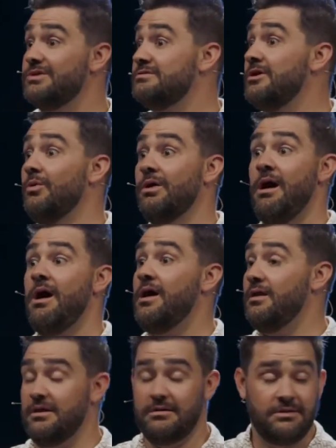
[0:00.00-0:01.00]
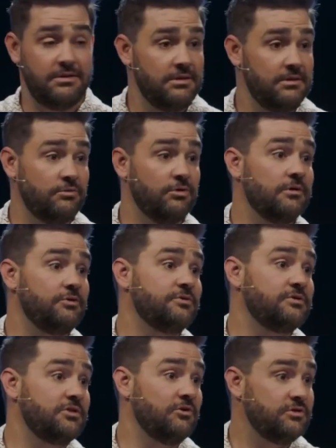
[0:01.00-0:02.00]
going on. And we're going to do a
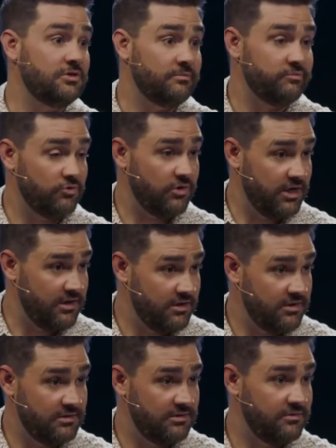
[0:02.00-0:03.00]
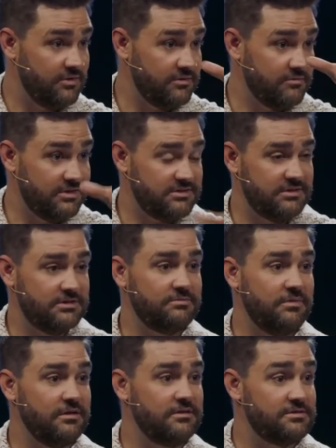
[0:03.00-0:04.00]
series on prayer throughout the rest of this
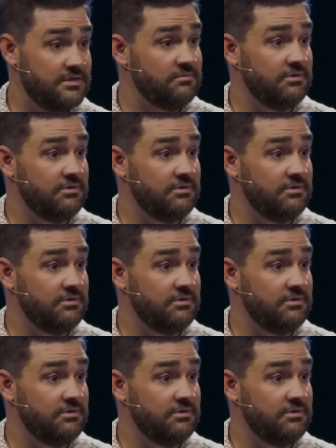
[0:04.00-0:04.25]
month. It's going to be